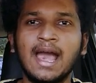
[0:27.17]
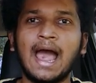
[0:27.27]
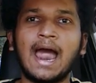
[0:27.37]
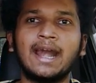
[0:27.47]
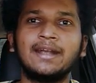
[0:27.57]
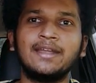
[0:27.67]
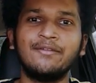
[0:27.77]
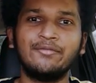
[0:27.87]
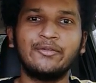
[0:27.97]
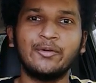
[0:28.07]
And
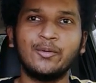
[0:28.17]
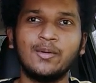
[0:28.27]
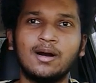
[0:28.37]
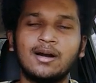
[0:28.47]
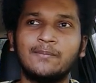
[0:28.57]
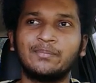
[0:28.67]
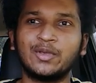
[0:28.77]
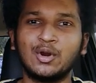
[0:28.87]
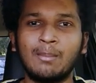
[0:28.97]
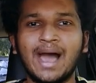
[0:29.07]
if you
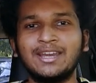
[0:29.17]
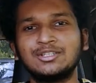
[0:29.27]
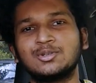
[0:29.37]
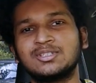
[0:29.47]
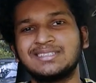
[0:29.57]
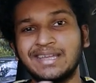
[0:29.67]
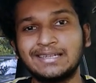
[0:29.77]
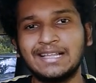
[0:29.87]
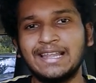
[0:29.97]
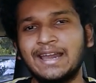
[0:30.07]
manage to stick
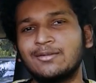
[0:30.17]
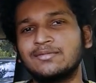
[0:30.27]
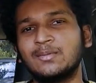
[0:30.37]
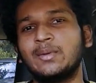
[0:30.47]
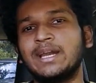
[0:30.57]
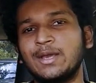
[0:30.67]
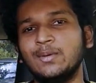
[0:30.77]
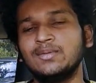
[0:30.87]
till the end of the video,